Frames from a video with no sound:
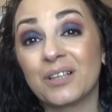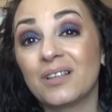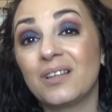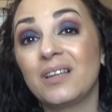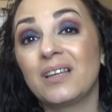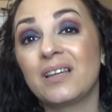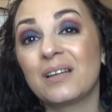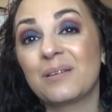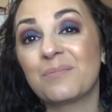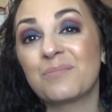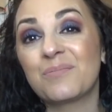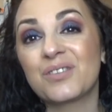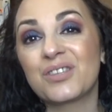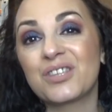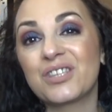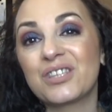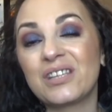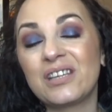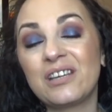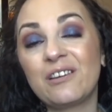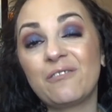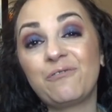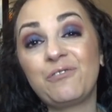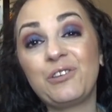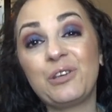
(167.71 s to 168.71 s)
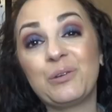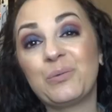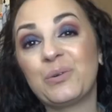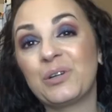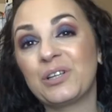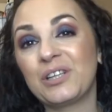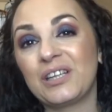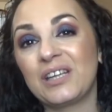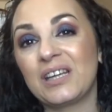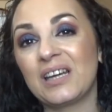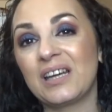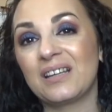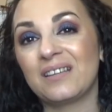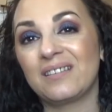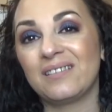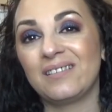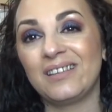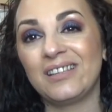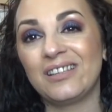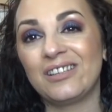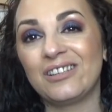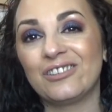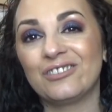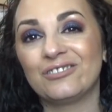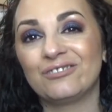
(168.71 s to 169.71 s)
clams if you want to get,
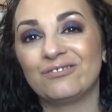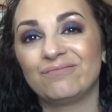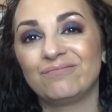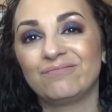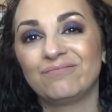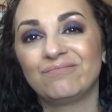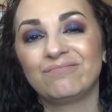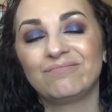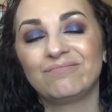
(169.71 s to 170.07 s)
you know,